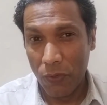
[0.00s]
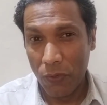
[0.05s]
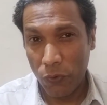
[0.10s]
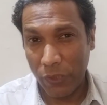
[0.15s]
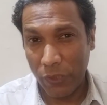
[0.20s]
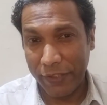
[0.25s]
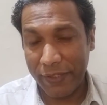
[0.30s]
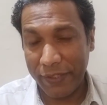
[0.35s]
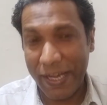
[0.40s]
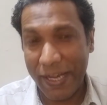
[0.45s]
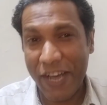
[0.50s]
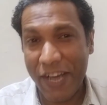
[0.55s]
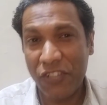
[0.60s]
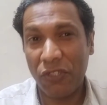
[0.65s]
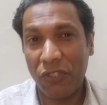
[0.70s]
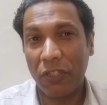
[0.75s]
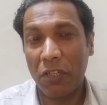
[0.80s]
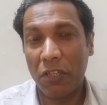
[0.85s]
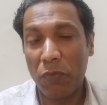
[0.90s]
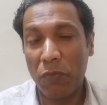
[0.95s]
So the
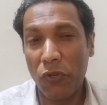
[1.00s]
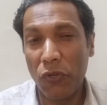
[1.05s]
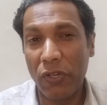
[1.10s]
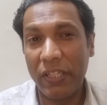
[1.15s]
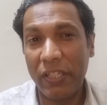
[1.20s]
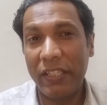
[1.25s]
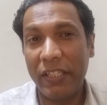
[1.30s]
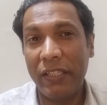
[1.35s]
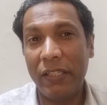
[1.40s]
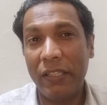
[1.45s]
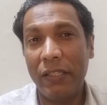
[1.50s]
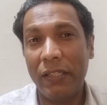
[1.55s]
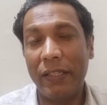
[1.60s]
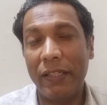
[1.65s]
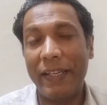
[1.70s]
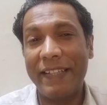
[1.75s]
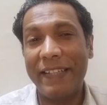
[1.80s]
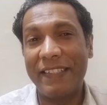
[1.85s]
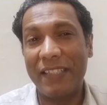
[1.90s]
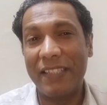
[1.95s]
international
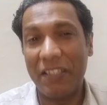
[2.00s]
community is